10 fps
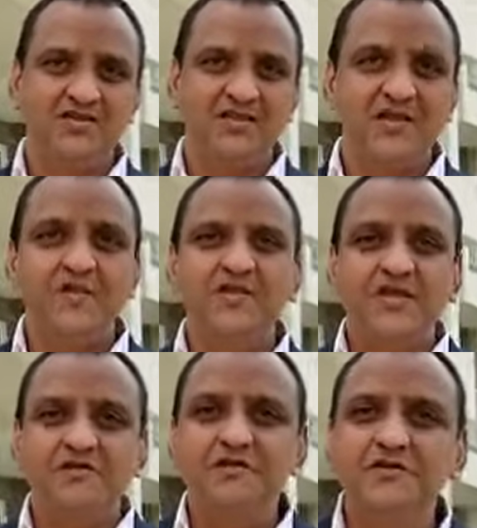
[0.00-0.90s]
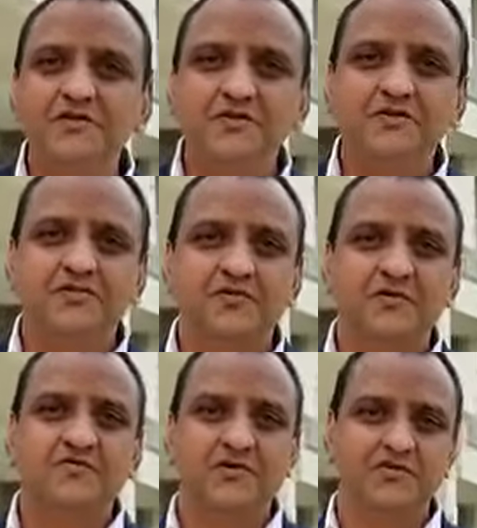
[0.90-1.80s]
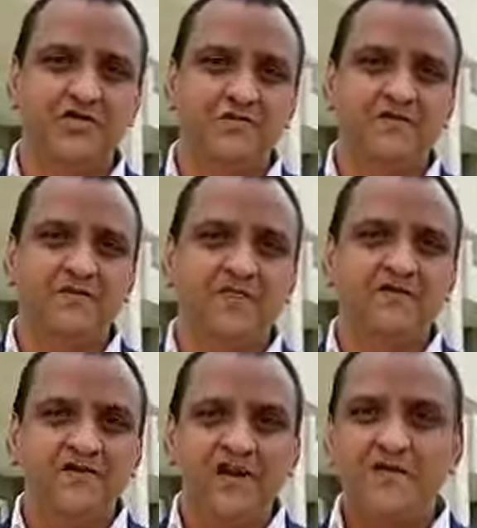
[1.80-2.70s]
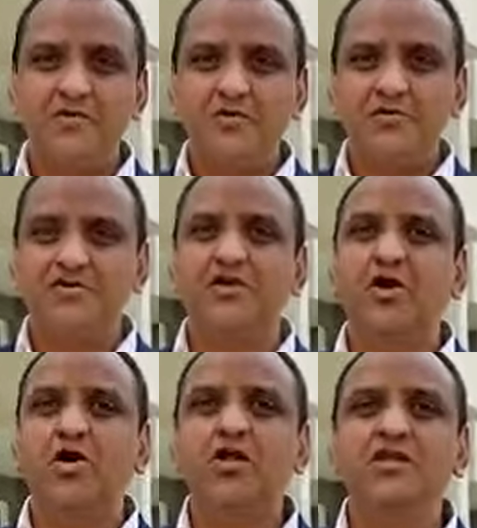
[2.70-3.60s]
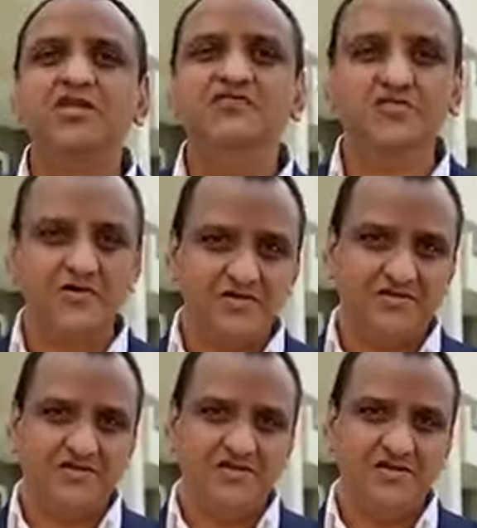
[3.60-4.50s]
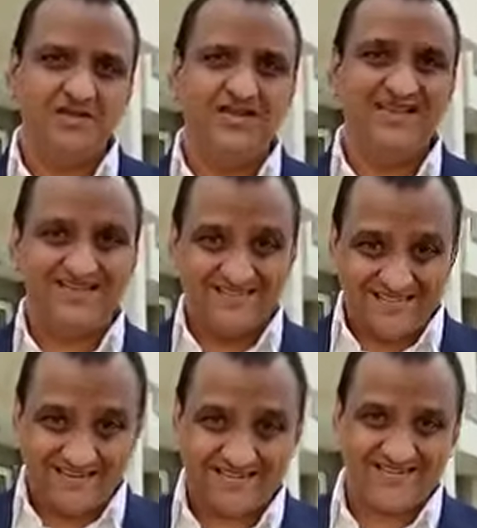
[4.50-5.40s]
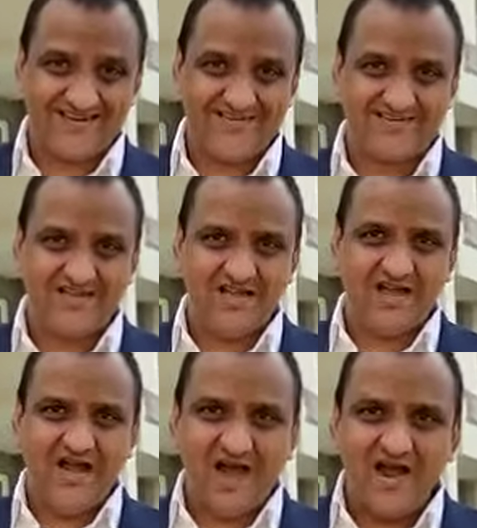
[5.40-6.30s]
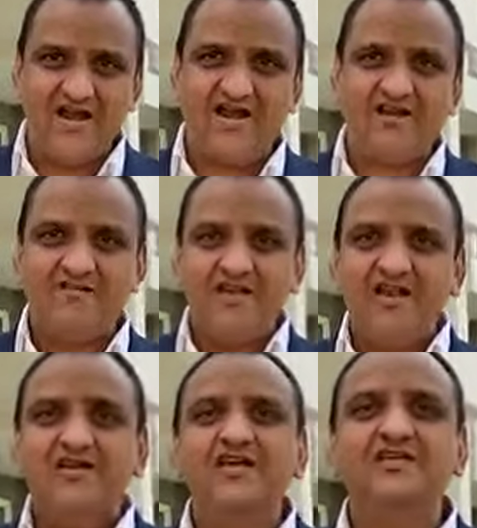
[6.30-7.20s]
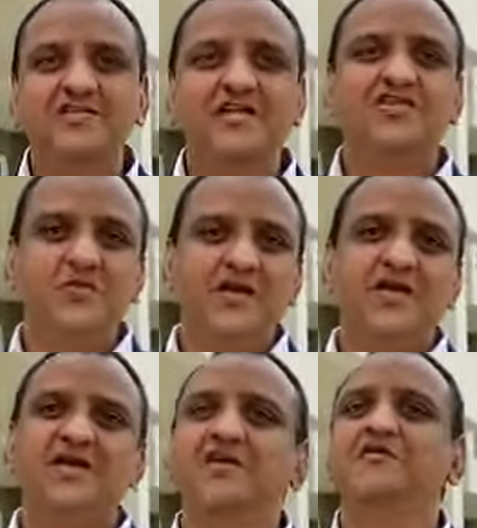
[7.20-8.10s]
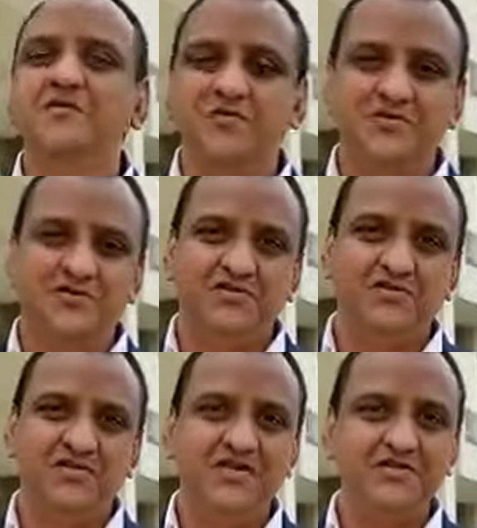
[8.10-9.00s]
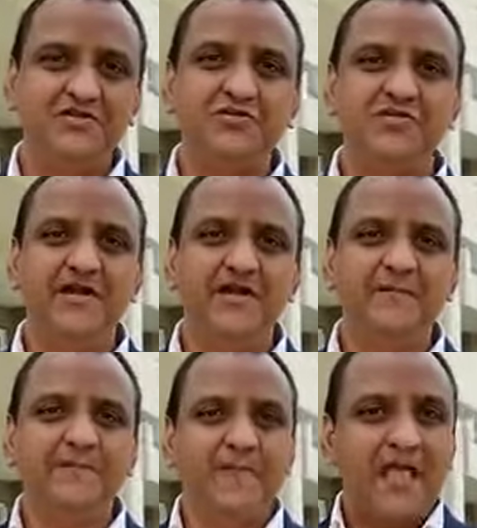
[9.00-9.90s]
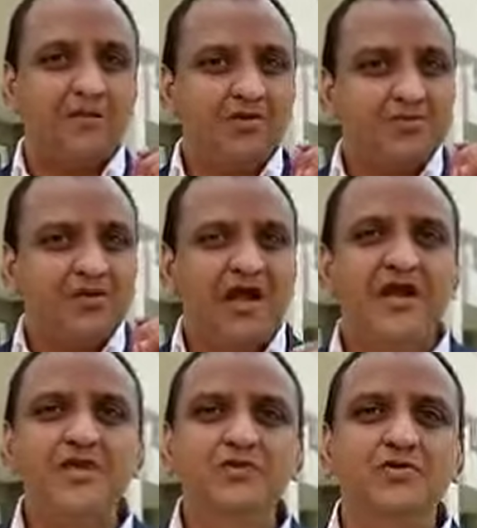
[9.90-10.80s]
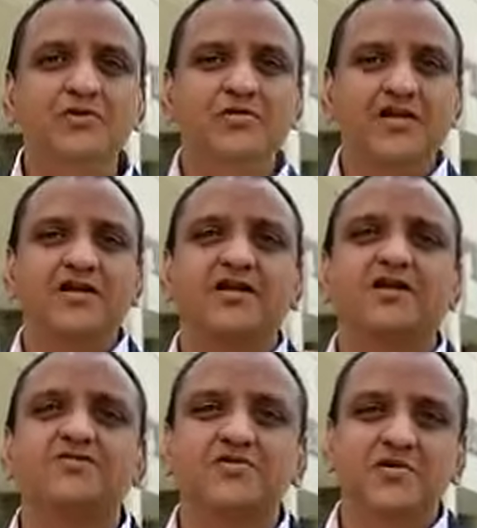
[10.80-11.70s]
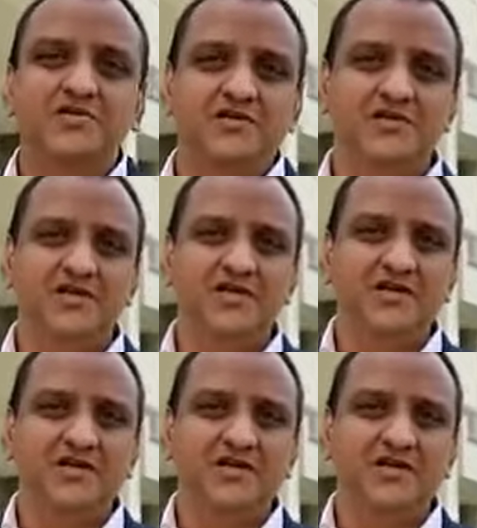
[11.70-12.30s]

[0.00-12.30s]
Then let me invite you for my workshop where I am going to share all the information, insights and reveal entire science behind negative emotion. In addition to that, I am going to guide you through a transformation